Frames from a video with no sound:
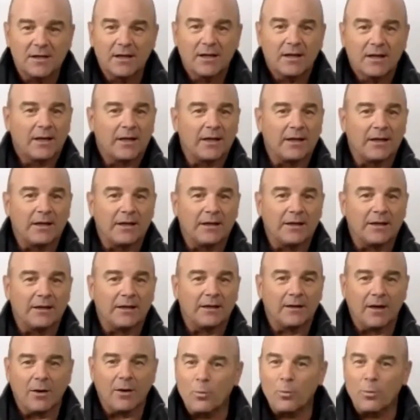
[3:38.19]
He
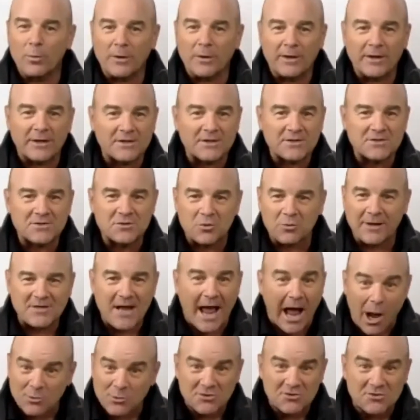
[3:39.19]
opened his
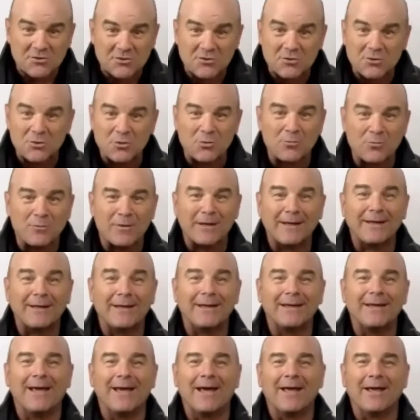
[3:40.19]
house to me.
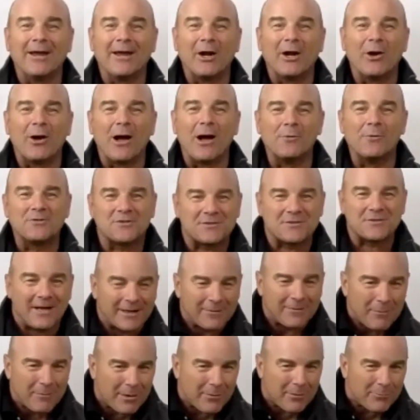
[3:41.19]
I was just like,
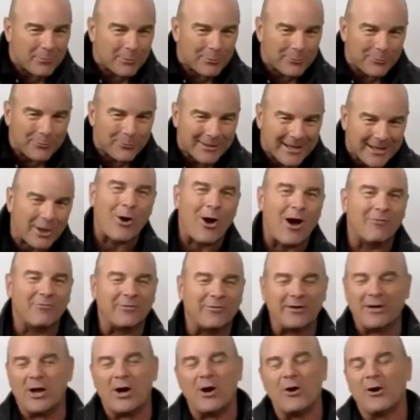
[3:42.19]
maybe we can get coffee.
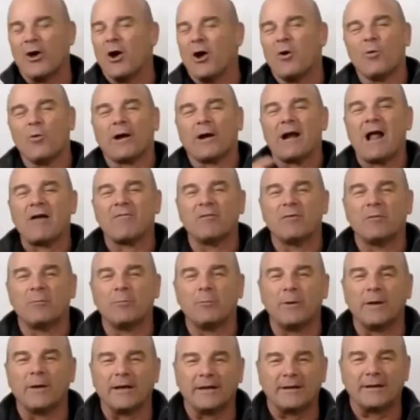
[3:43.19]
No, we're going to have a big
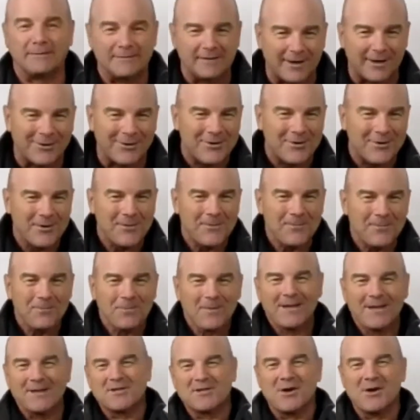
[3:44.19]
dinner. He's
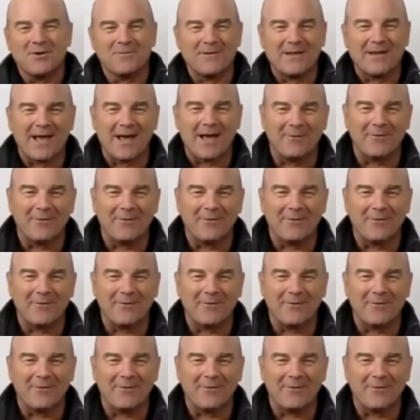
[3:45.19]
showing me.